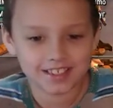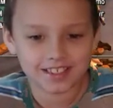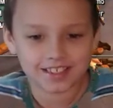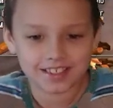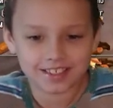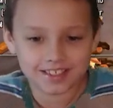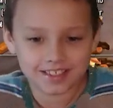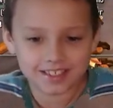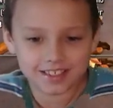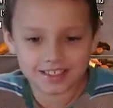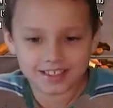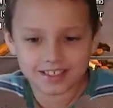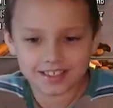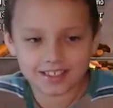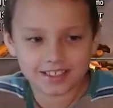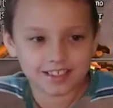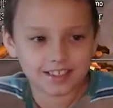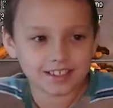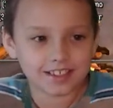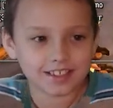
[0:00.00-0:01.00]

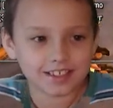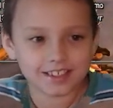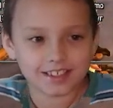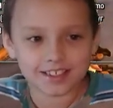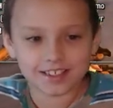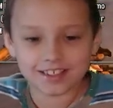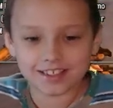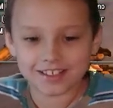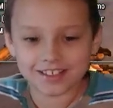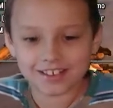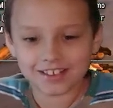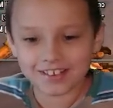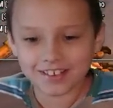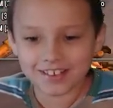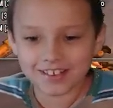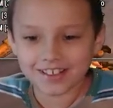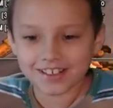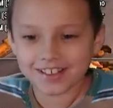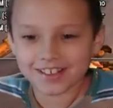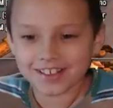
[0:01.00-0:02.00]

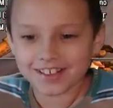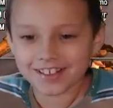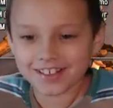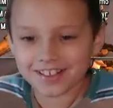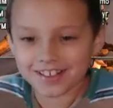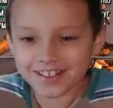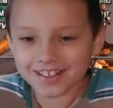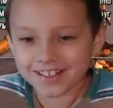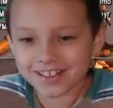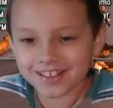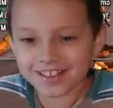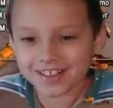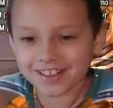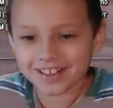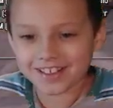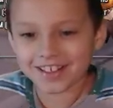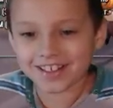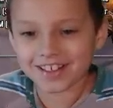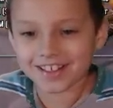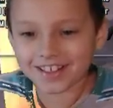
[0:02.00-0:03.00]

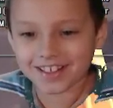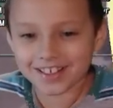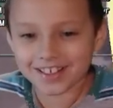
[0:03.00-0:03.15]
[no speech]